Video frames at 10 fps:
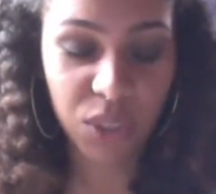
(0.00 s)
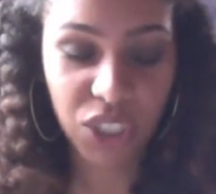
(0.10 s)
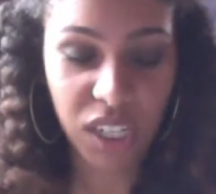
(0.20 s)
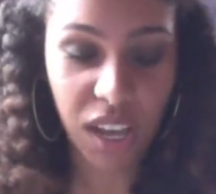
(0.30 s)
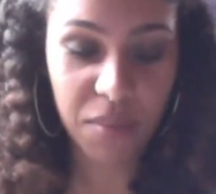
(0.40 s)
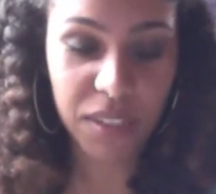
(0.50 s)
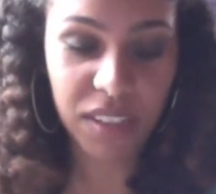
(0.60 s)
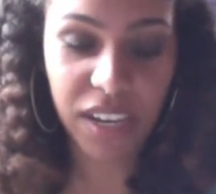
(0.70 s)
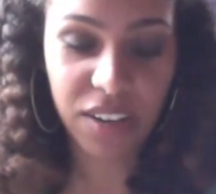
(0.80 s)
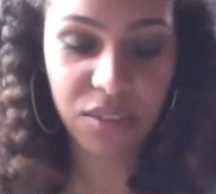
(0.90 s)
wished it had
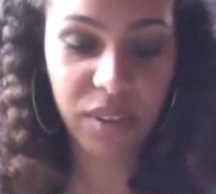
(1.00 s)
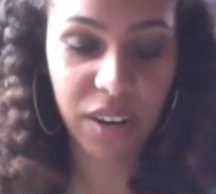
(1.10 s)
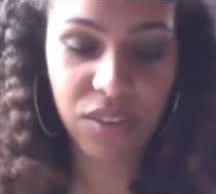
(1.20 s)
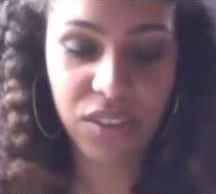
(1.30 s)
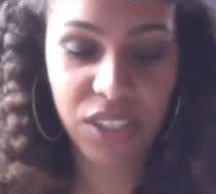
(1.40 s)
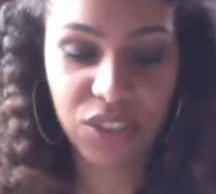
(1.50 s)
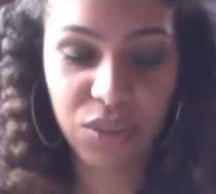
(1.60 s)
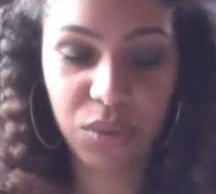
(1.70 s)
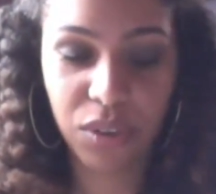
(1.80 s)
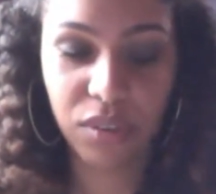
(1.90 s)
been later rather than
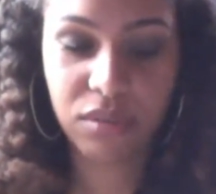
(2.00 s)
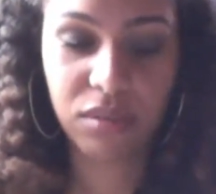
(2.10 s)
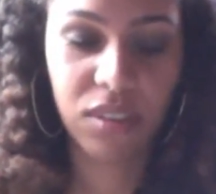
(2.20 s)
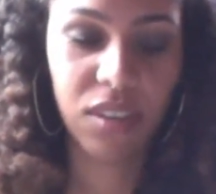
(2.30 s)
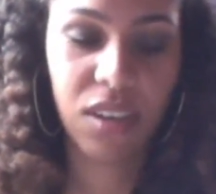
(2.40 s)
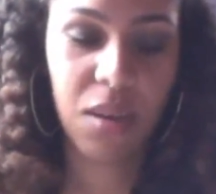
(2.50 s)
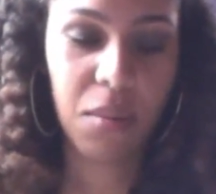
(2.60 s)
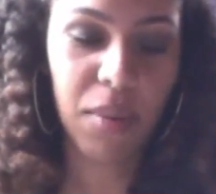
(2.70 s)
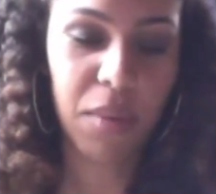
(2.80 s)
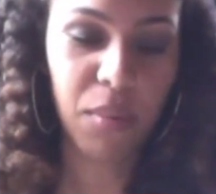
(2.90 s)
sooner.
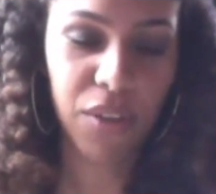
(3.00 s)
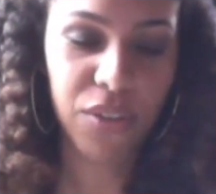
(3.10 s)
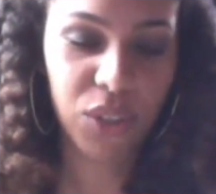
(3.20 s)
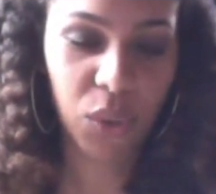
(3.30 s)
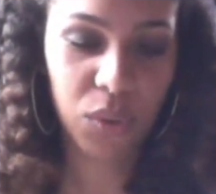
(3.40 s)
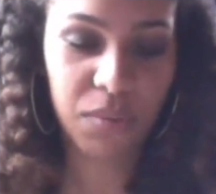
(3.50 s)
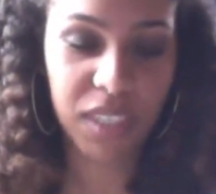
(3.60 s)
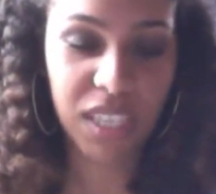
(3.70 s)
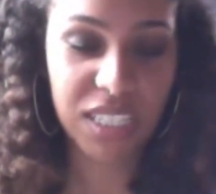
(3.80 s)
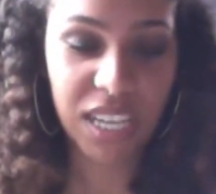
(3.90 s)
My mother told
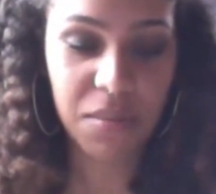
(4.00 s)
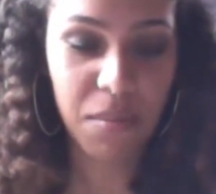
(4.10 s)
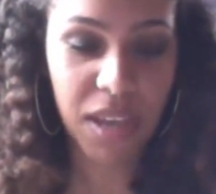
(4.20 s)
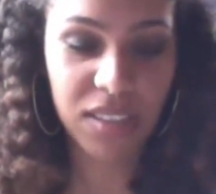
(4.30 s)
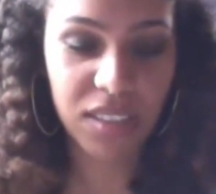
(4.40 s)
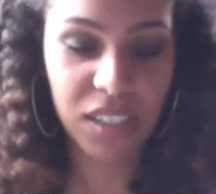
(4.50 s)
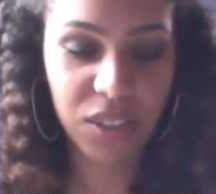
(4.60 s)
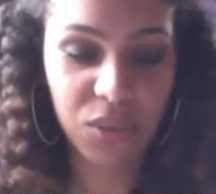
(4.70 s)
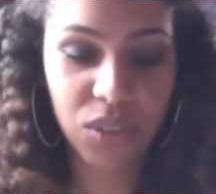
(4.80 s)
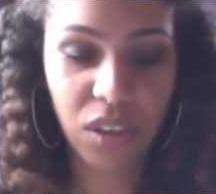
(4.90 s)
me that dead men
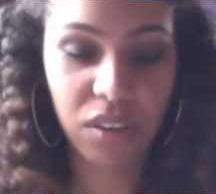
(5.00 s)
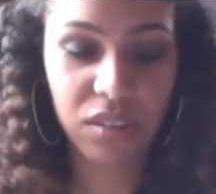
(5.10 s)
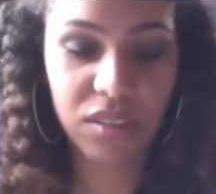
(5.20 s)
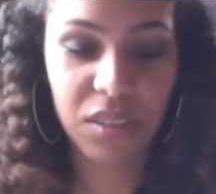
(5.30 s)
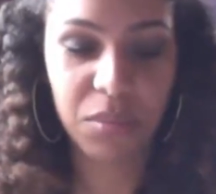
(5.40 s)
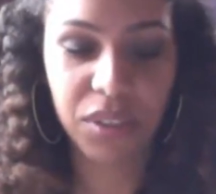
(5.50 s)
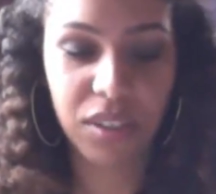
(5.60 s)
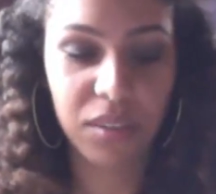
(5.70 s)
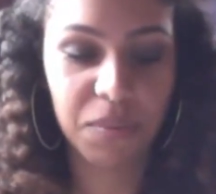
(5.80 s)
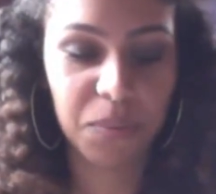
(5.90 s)
sing no songs, he
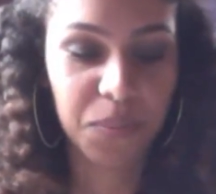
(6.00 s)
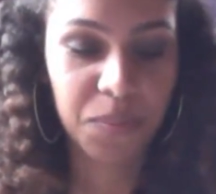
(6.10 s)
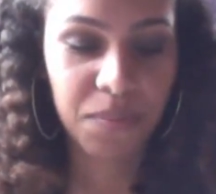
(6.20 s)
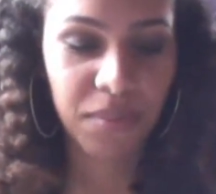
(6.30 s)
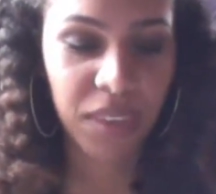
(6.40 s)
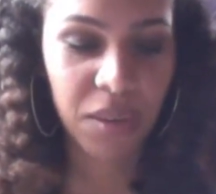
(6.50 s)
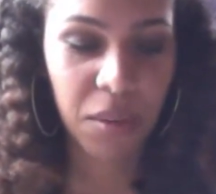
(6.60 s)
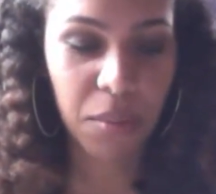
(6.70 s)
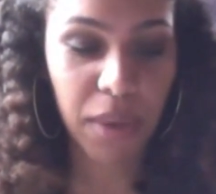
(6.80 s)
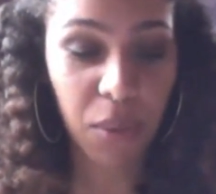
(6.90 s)
put in.
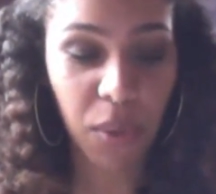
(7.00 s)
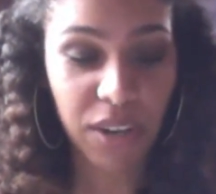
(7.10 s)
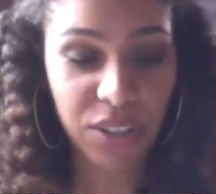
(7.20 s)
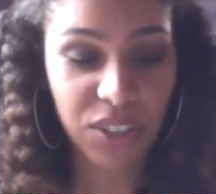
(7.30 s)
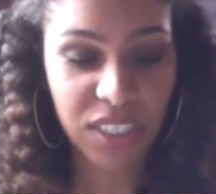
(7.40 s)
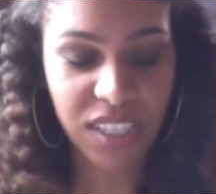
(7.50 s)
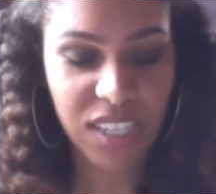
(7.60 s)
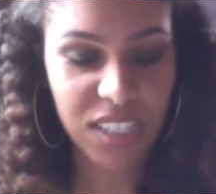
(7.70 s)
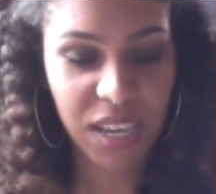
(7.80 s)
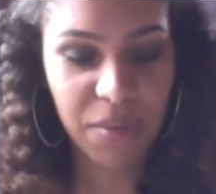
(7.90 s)
My wet nurse said
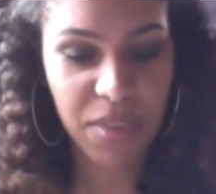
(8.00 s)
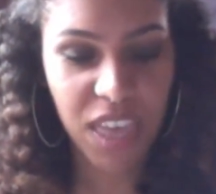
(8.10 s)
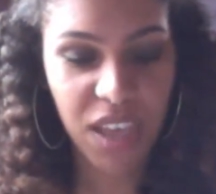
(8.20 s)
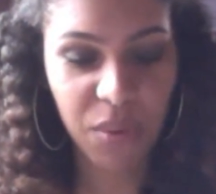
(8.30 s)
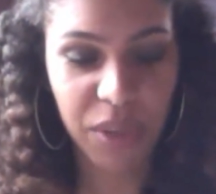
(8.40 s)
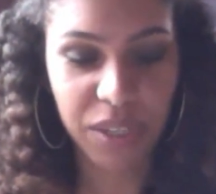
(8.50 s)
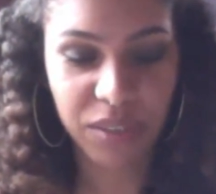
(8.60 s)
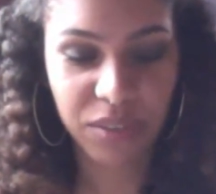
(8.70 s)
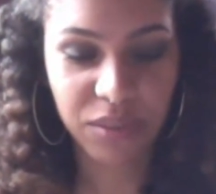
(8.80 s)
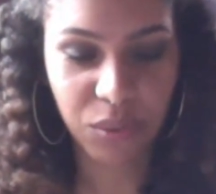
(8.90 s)
the same thing,
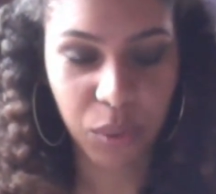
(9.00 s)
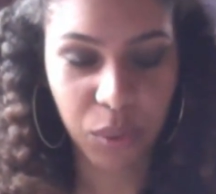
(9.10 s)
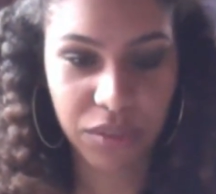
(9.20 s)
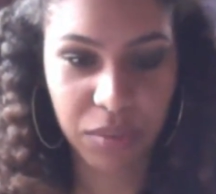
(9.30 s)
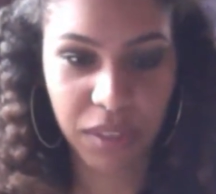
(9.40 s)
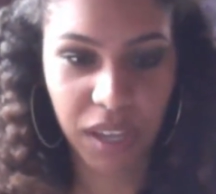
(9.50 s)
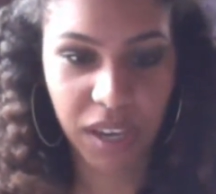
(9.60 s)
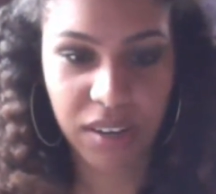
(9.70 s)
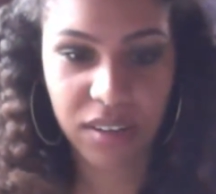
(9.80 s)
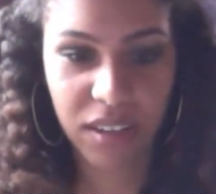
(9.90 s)
Will, Royce
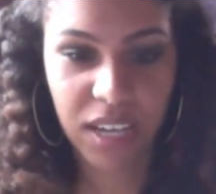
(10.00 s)
replied.